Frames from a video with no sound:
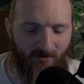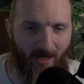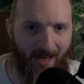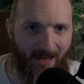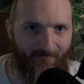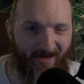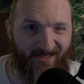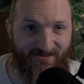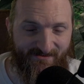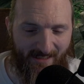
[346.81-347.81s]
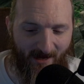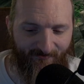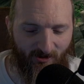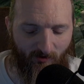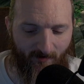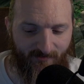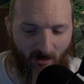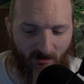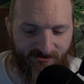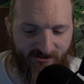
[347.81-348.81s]
I have a staff equipped
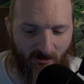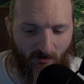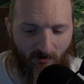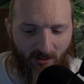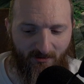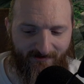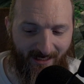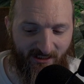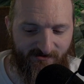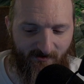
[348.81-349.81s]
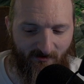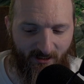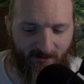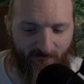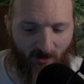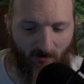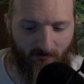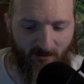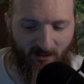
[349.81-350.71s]
also. That gives me Lightning Bolt.